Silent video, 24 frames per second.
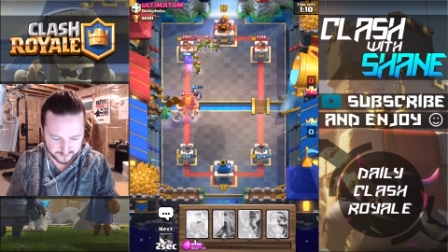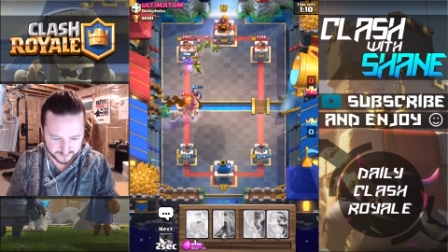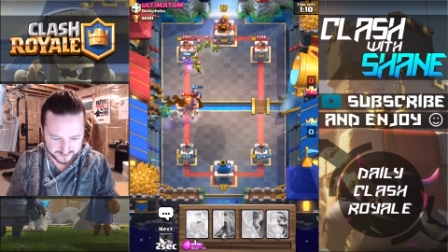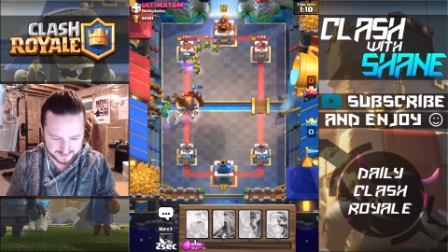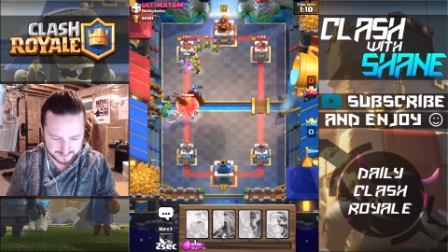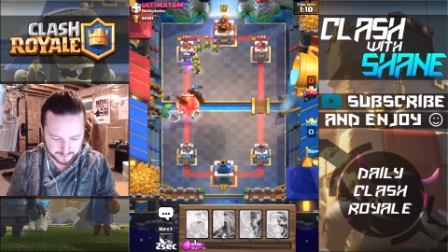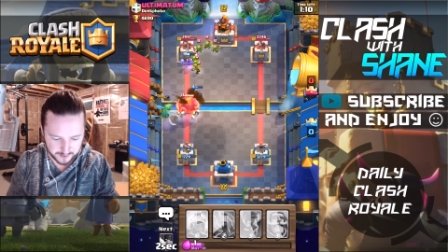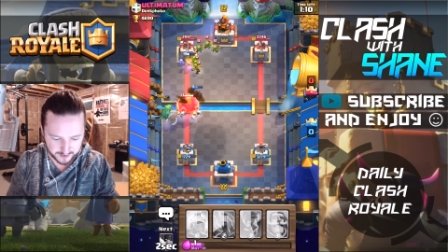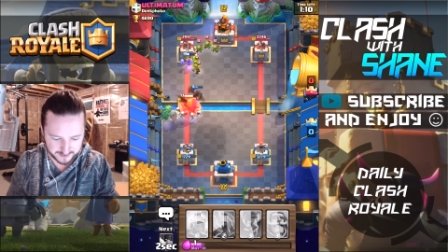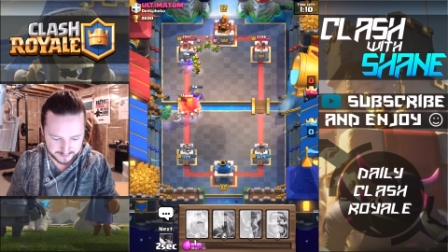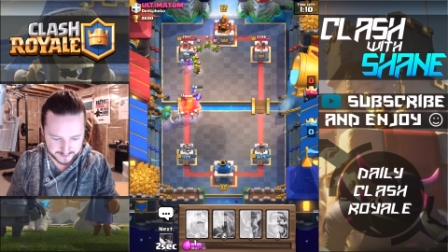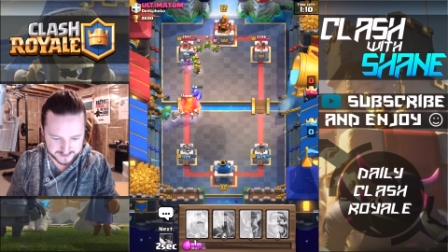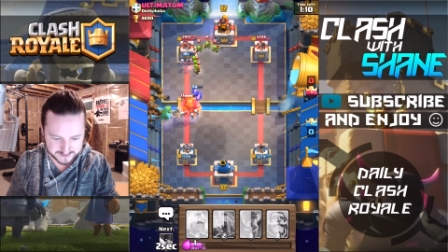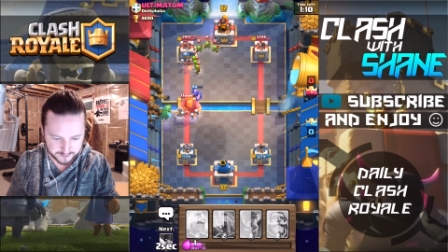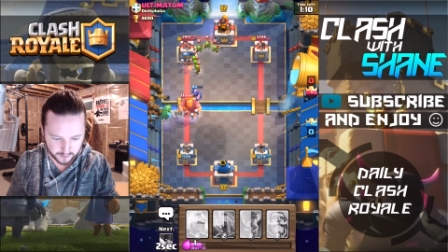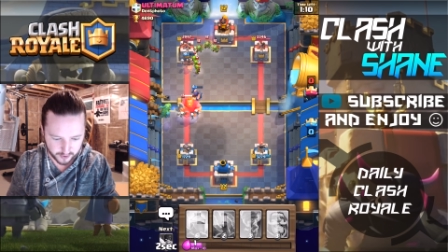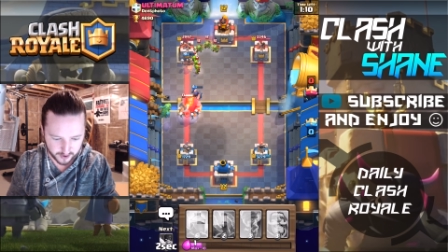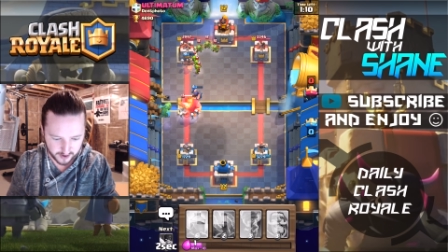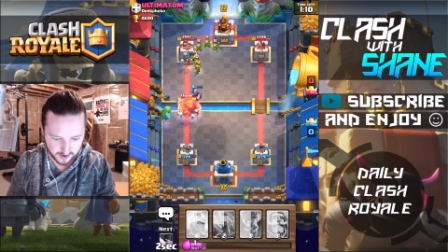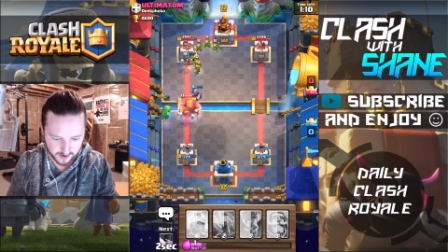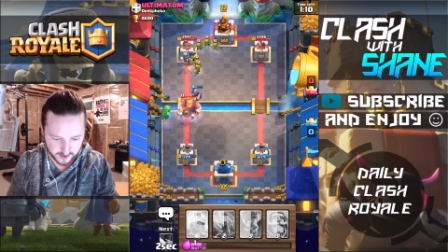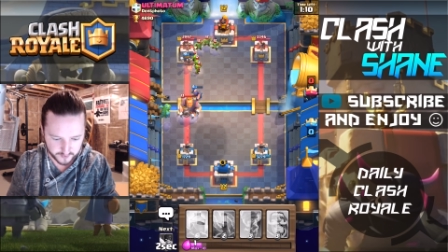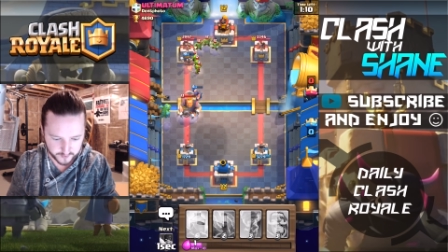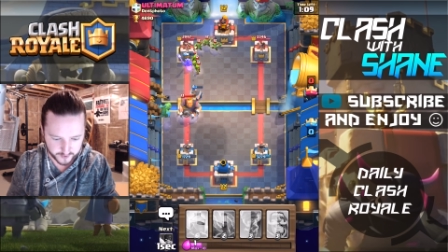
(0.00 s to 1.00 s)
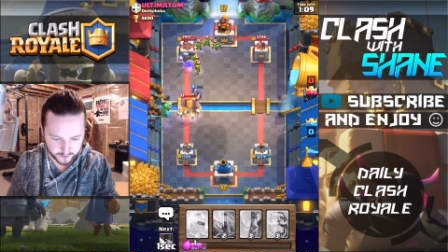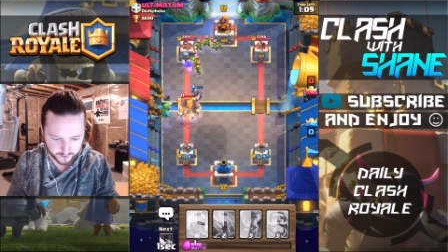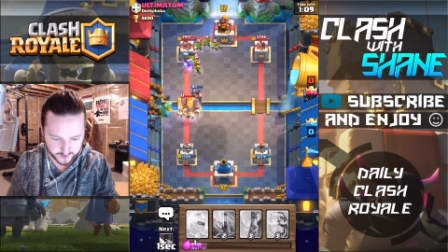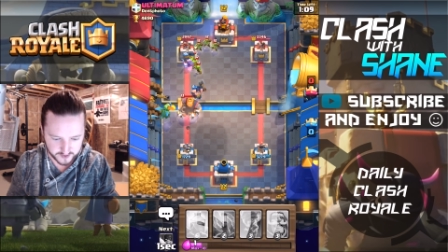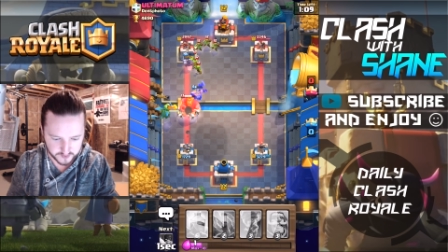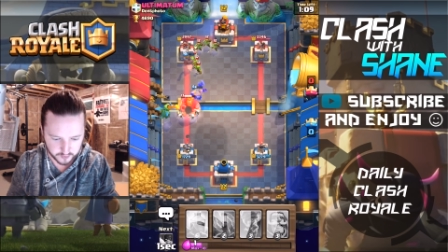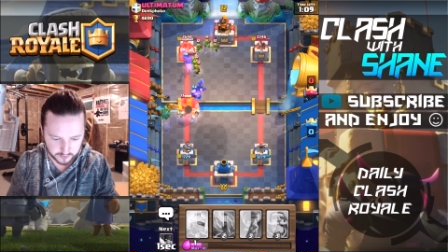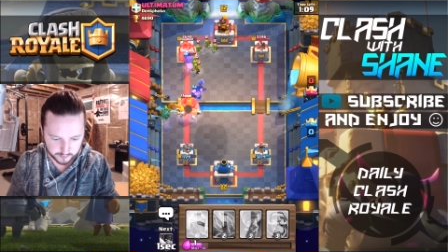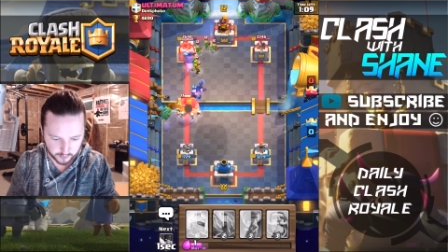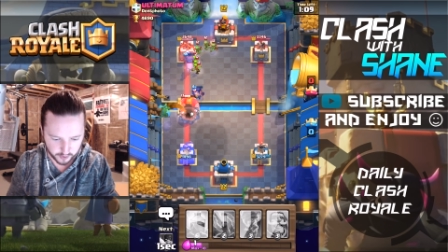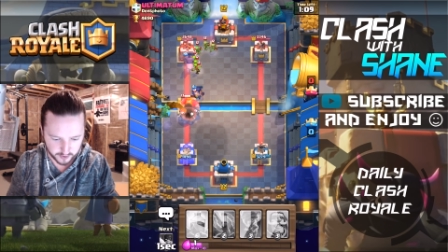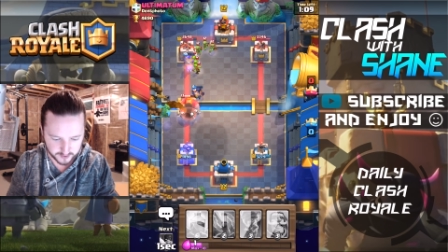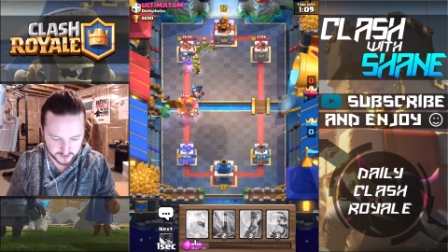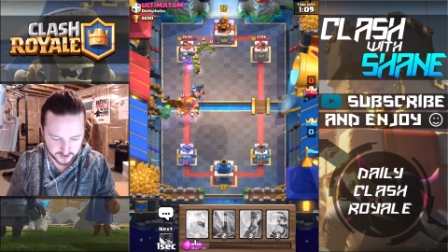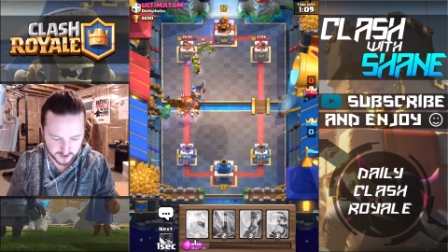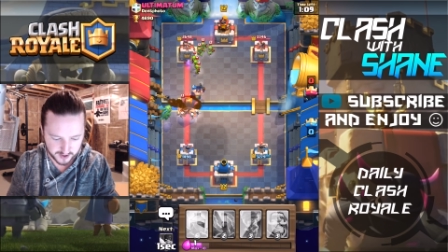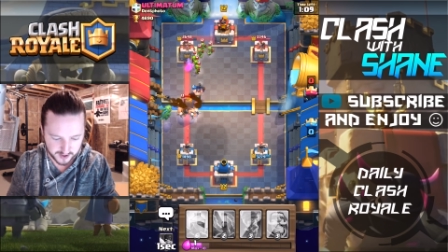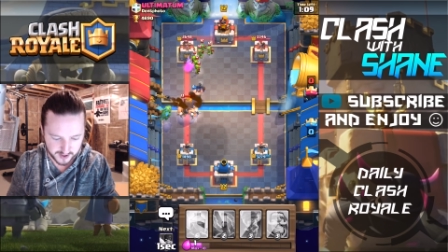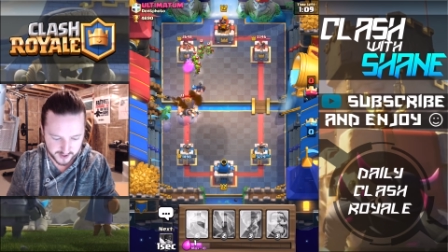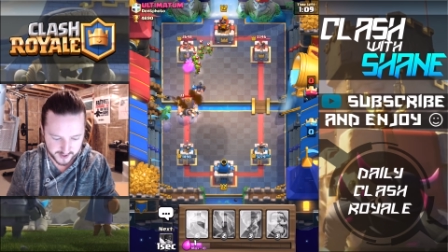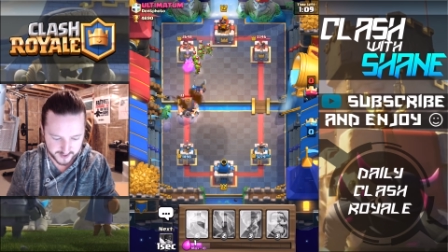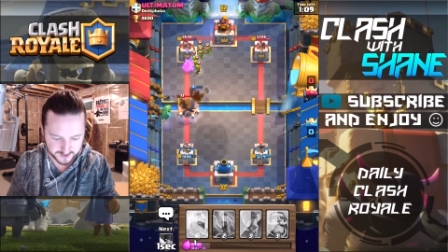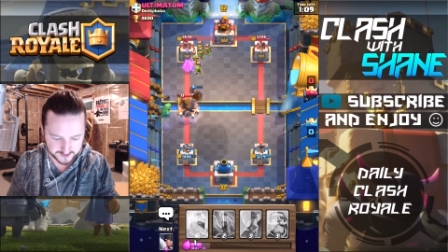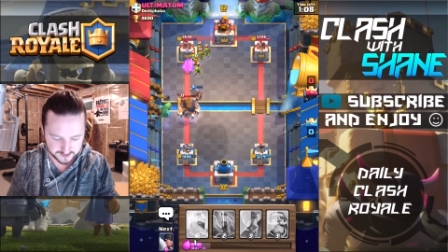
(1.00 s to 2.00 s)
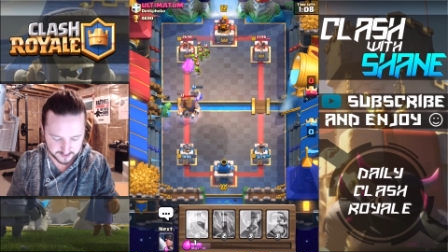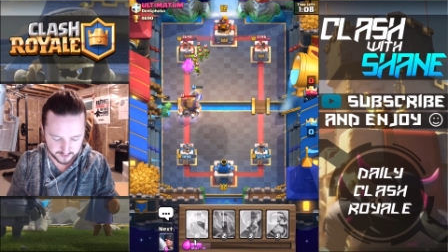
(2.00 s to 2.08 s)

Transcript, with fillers: Come on, get some more Hog Rider hits. One more. Nice.